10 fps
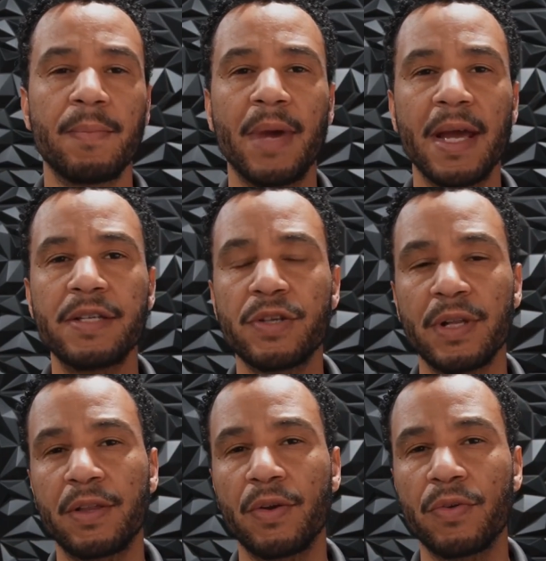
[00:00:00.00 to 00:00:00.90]
Make sure
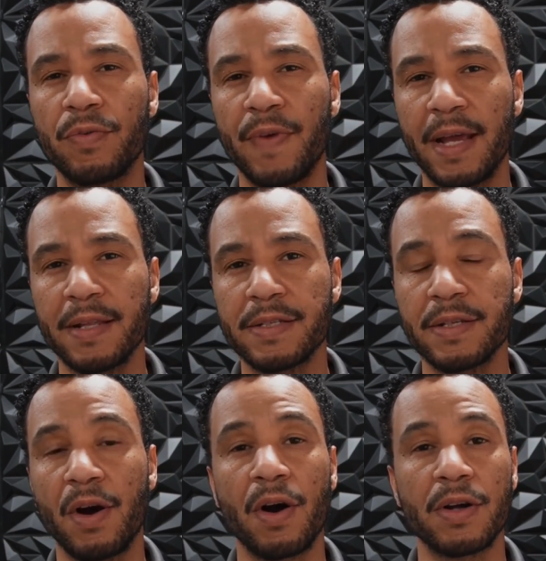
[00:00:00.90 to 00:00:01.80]
that those vents
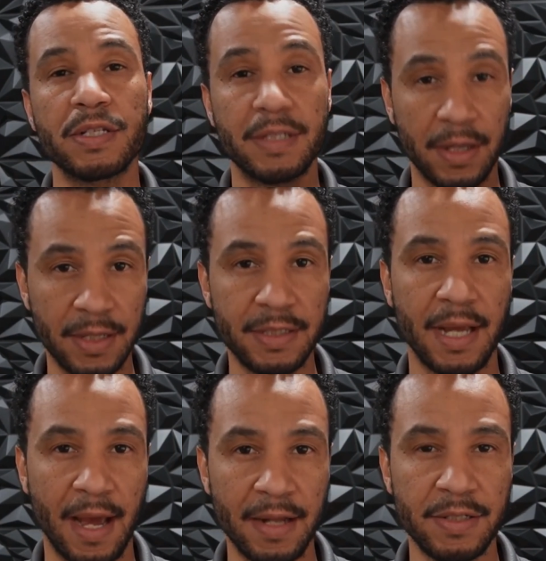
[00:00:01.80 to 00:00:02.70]
are still
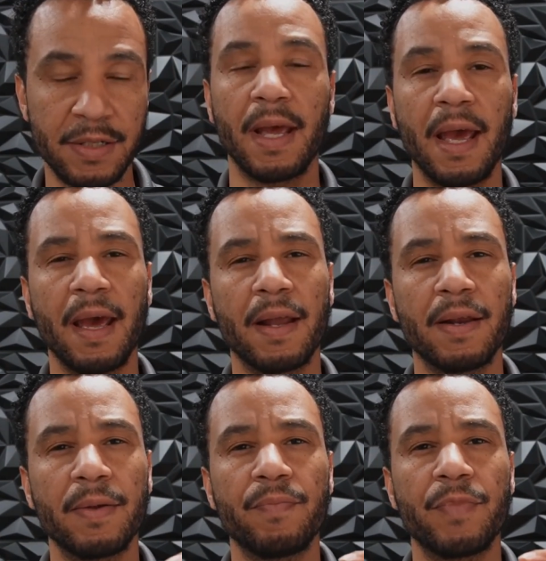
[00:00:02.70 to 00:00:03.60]
attached
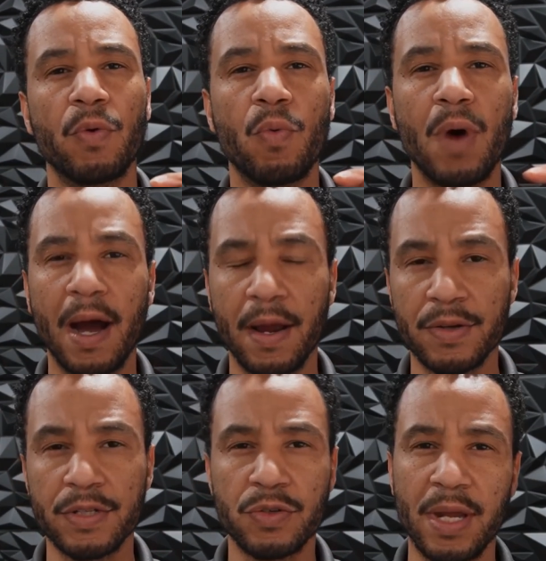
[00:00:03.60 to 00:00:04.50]
and the wire
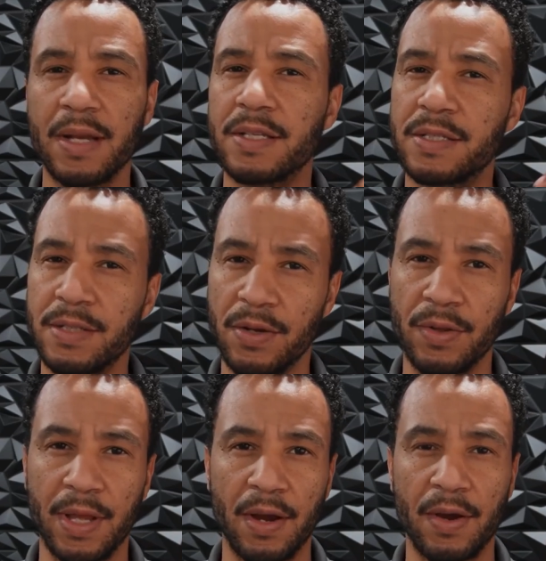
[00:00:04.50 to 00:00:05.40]
screen is
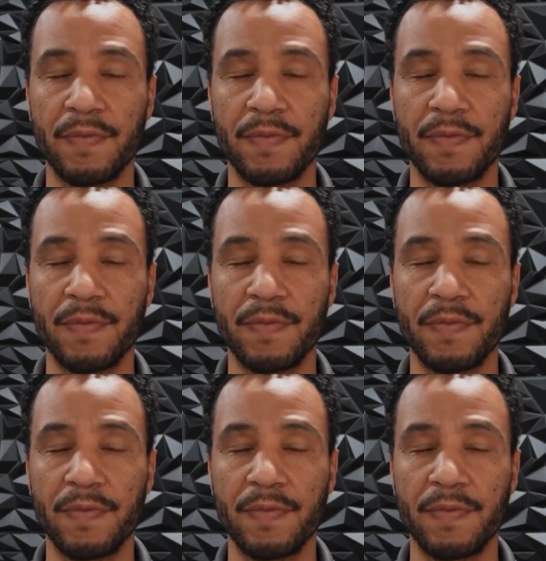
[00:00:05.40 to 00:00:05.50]
still there.